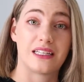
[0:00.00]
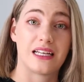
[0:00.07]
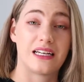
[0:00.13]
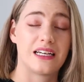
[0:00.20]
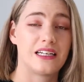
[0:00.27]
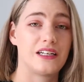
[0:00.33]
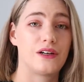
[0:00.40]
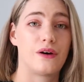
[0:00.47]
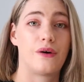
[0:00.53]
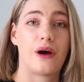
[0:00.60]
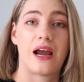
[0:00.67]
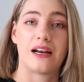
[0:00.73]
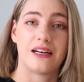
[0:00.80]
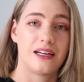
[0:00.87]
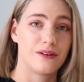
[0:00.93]
They didn't know
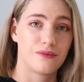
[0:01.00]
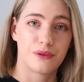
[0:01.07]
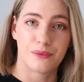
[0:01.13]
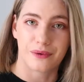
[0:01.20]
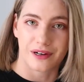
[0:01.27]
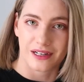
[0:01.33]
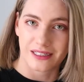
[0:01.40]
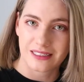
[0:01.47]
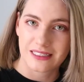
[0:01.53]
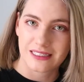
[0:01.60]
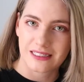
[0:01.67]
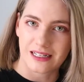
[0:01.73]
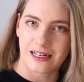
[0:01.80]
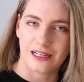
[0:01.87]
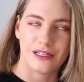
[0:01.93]
any of the words,
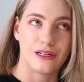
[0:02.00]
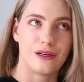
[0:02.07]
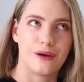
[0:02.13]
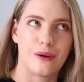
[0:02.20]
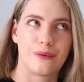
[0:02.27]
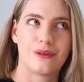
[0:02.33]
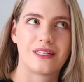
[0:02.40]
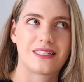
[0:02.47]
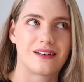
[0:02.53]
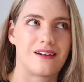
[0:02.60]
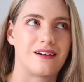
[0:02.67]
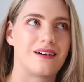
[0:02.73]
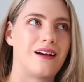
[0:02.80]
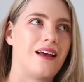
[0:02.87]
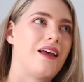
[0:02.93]
they didn't know the
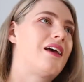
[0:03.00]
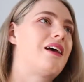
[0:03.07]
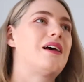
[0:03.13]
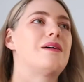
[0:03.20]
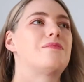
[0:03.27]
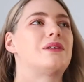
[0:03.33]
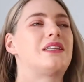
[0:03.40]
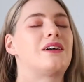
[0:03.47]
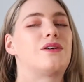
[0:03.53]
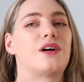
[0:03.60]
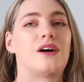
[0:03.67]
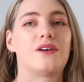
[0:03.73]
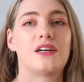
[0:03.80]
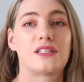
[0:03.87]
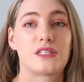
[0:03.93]
song, but the
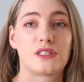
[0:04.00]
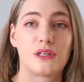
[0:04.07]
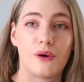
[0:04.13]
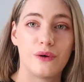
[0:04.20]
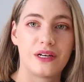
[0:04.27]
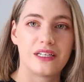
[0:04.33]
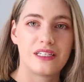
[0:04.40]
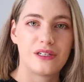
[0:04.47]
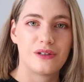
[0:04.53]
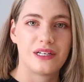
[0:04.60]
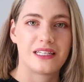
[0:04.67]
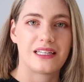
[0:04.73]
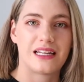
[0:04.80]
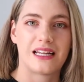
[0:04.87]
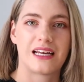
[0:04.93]
crowd got so into
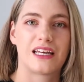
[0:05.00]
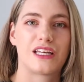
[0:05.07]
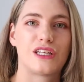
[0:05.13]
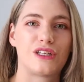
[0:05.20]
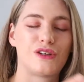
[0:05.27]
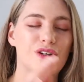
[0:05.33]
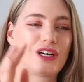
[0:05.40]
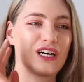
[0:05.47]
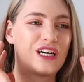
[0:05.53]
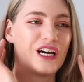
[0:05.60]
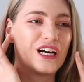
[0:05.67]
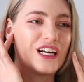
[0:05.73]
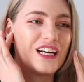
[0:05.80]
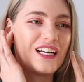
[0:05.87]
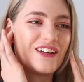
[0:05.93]
it that like you
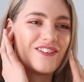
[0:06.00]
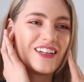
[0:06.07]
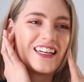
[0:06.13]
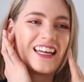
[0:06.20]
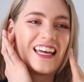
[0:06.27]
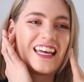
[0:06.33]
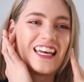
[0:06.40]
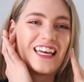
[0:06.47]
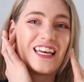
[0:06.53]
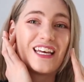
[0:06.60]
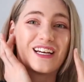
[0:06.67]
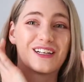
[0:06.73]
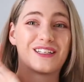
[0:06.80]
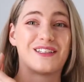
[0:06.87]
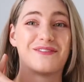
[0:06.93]
couldn't even
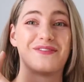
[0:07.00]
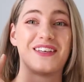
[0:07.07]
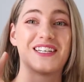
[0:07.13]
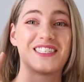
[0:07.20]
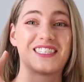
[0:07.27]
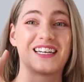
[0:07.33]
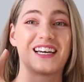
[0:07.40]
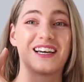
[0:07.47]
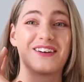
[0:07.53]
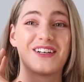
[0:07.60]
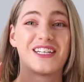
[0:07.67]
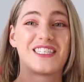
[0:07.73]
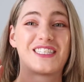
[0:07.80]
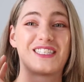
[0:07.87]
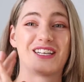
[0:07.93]
hear the music. It
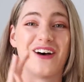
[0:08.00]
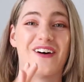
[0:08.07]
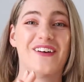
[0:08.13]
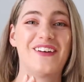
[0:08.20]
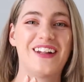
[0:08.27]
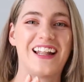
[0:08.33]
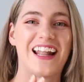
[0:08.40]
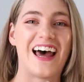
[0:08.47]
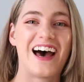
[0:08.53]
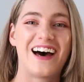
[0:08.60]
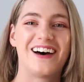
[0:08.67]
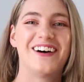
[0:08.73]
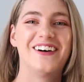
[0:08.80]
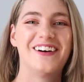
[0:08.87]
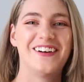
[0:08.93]
was so
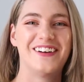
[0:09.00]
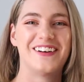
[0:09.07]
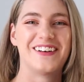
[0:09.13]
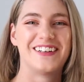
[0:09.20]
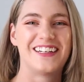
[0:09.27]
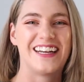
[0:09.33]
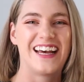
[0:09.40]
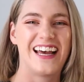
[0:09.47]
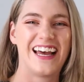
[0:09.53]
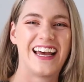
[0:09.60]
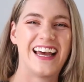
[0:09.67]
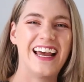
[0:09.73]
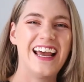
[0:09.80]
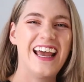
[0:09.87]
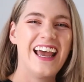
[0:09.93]
loud.
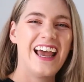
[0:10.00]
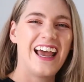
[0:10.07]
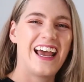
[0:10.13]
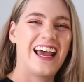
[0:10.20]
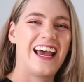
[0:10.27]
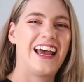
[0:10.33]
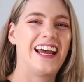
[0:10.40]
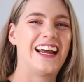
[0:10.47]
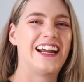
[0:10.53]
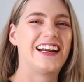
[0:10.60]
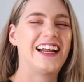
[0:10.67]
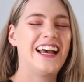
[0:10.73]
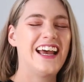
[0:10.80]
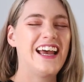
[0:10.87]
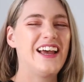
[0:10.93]
And
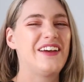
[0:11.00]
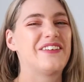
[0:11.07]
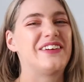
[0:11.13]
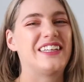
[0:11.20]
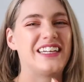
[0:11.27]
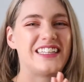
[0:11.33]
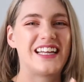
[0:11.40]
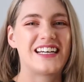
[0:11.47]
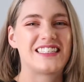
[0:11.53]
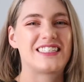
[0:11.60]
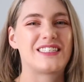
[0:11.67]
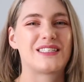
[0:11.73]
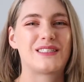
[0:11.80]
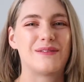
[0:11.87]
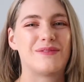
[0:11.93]
really,
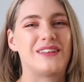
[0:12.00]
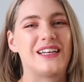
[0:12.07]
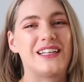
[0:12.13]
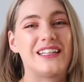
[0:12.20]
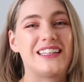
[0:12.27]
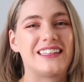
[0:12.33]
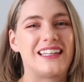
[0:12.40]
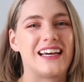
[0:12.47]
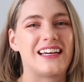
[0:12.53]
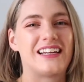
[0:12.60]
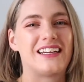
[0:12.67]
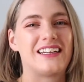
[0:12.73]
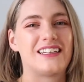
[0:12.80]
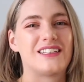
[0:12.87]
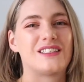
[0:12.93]
that's something
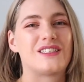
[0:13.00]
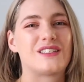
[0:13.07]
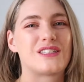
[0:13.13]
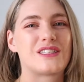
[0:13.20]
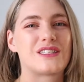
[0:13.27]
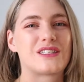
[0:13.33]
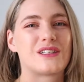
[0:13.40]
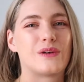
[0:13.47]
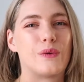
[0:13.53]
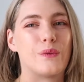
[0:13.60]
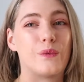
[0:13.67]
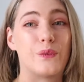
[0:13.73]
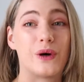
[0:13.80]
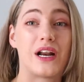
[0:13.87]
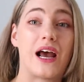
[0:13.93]
that is
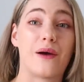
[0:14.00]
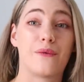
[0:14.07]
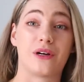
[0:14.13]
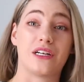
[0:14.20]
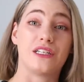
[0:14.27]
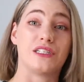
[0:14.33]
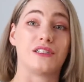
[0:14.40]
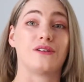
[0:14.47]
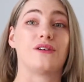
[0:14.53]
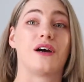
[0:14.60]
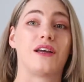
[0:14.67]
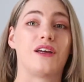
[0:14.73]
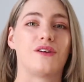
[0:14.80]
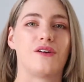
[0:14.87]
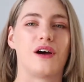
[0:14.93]
what I want to do.
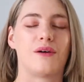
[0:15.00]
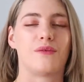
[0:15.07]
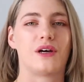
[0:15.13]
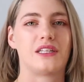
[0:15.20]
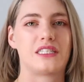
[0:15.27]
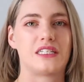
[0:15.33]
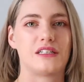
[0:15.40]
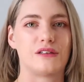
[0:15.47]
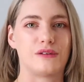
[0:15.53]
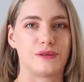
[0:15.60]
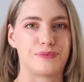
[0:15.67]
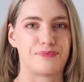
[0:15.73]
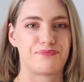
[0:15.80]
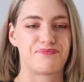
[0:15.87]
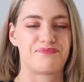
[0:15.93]
I want
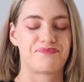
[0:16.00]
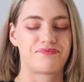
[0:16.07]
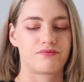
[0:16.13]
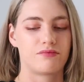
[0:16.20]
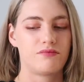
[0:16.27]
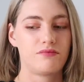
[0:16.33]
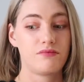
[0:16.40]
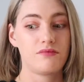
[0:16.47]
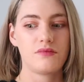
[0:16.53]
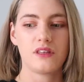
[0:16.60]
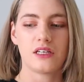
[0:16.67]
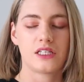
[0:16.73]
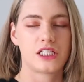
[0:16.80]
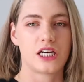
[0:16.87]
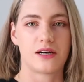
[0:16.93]
to
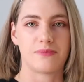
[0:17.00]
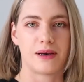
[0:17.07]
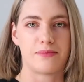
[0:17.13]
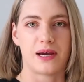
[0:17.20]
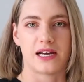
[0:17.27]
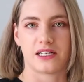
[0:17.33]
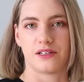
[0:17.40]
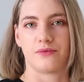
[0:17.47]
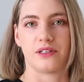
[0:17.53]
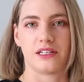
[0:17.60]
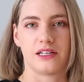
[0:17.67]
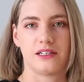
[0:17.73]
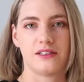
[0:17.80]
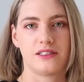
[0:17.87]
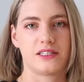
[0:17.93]
share my passion with
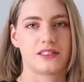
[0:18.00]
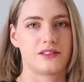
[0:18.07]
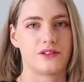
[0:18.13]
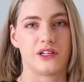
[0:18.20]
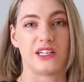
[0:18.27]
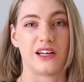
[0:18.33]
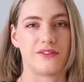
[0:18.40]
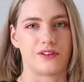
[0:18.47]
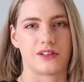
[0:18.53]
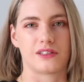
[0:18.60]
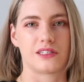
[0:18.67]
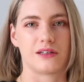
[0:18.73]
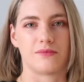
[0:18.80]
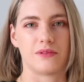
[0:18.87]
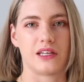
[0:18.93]
others so that they
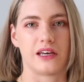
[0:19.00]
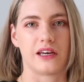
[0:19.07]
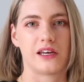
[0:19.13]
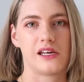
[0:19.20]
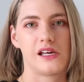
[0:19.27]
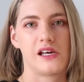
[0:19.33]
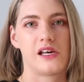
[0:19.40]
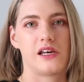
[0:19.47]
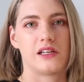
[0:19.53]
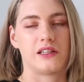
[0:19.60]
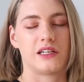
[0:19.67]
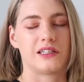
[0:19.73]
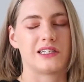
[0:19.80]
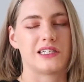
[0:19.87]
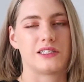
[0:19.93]
something. I
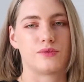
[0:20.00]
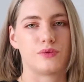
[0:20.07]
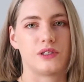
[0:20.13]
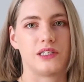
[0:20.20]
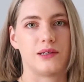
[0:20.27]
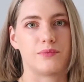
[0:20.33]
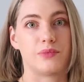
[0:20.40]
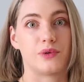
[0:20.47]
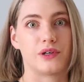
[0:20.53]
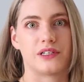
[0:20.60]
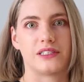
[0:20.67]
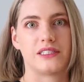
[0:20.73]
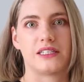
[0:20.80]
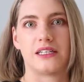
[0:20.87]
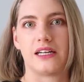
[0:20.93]
think that's really
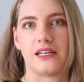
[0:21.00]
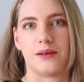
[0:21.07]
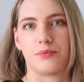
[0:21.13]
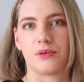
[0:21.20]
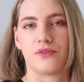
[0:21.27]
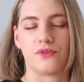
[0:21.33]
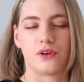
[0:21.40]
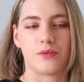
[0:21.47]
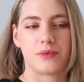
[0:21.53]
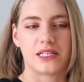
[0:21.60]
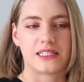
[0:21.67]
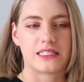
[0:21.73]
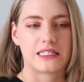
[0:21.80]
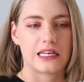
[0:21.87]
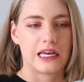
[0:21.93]
important in any
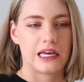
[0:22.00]
performance.